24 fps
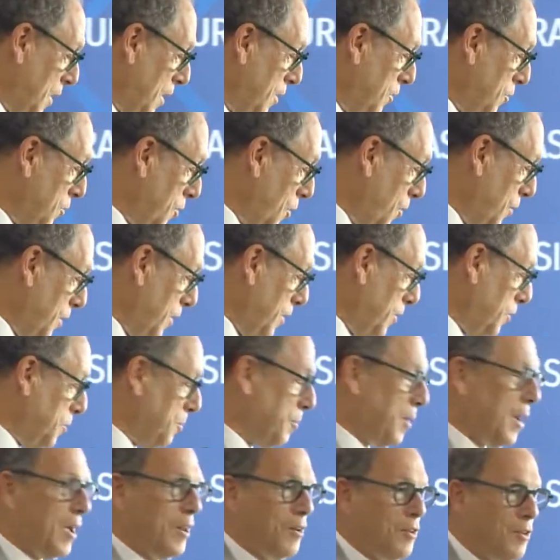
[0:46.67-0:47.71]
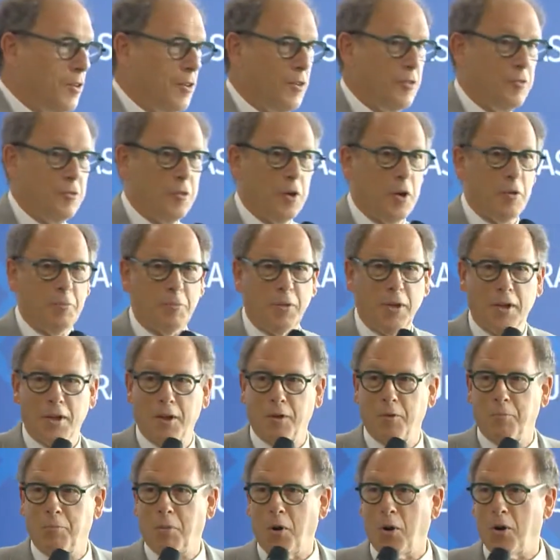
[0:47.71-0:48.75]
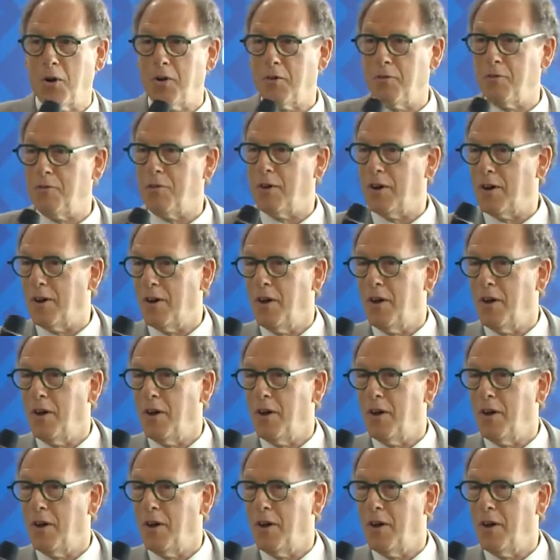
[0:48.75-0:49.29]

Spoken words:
So it is a matter of being part of